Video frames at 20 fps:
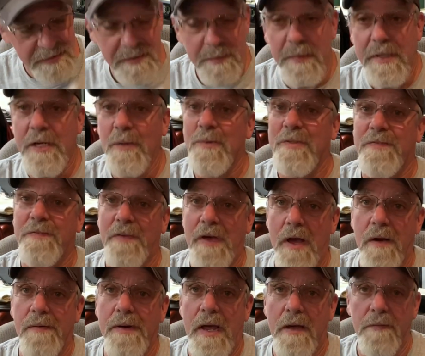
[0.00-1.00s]
I mean, it was
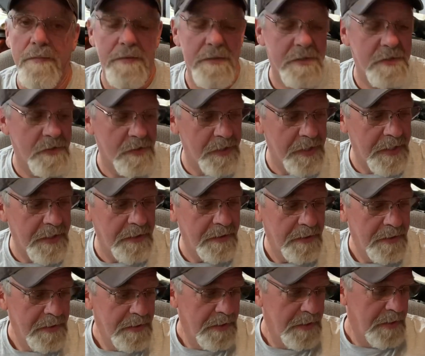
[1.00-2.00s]
found out in the street.
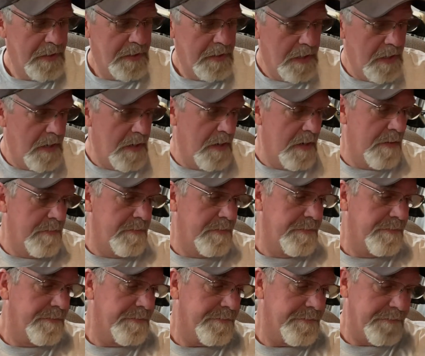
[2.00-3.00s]
And
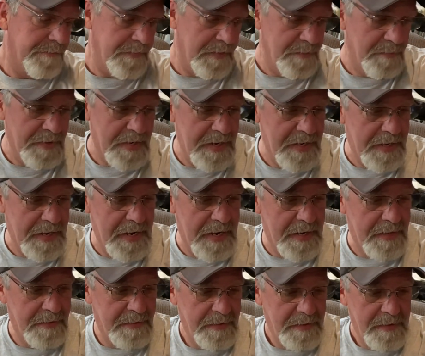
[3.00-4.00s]

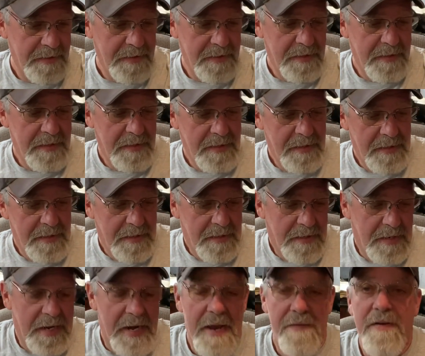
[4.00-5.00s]

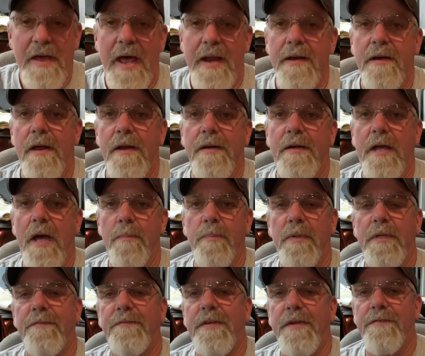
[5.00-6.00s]
I've had it on a
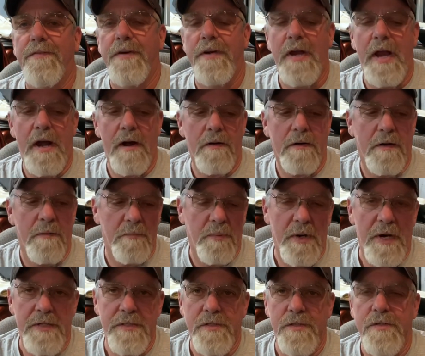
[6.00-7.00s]
couple of different air
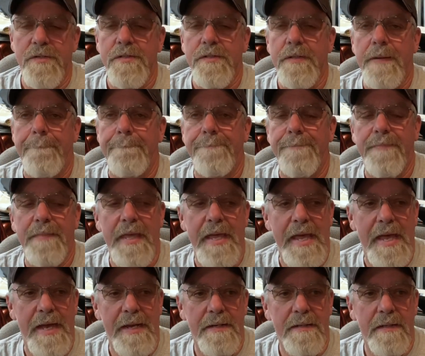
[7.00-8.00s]
compressors.
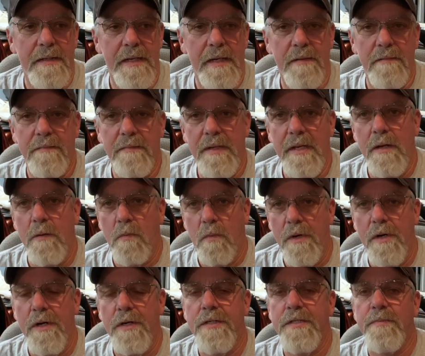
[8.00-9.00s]
And it
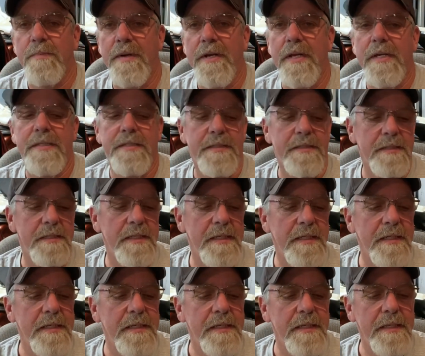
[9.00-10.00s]
works, but it
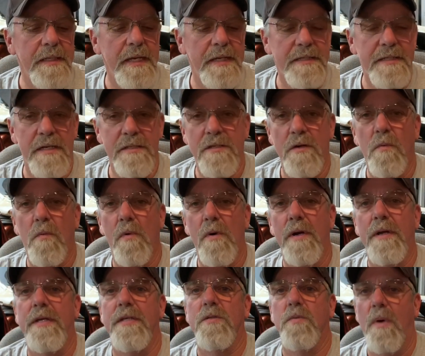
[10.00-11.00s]
doesn't
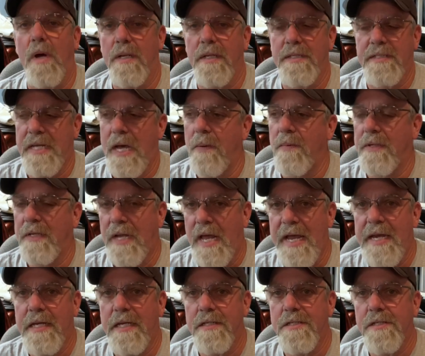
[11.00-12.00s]
work as well as I would
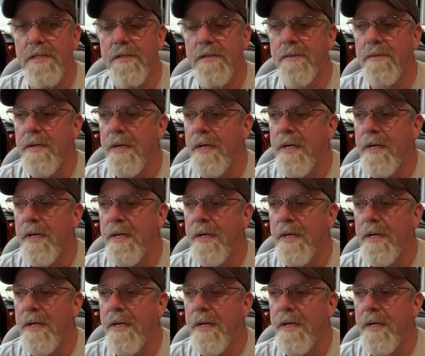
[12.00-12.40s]
like it to.